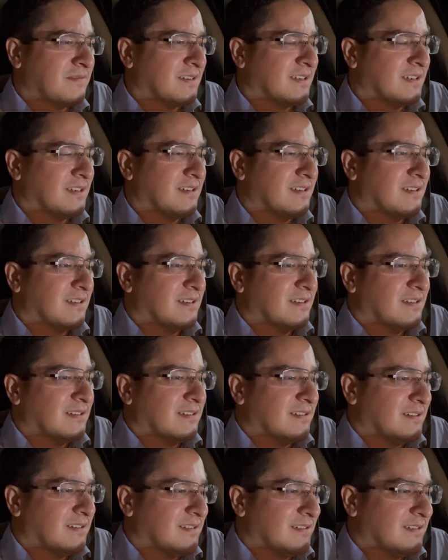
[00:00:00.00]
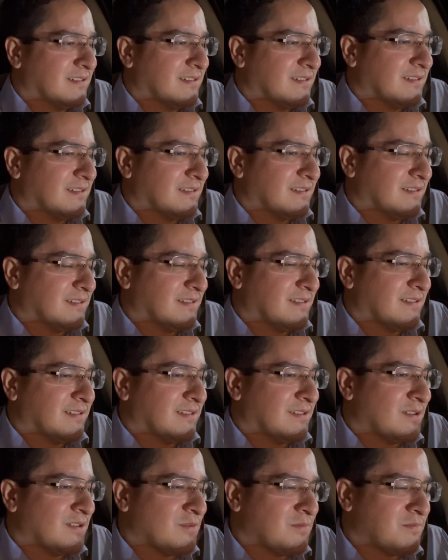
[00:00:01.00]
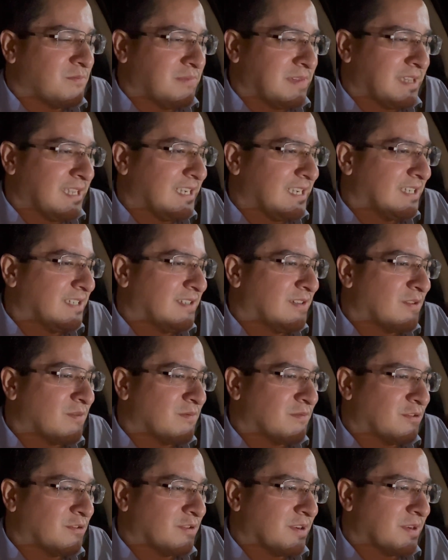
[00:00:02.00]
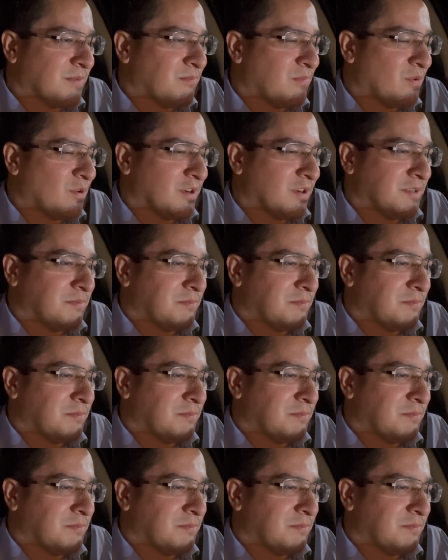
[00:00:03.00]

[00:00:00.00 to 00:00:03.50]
And so please don't drink, boys.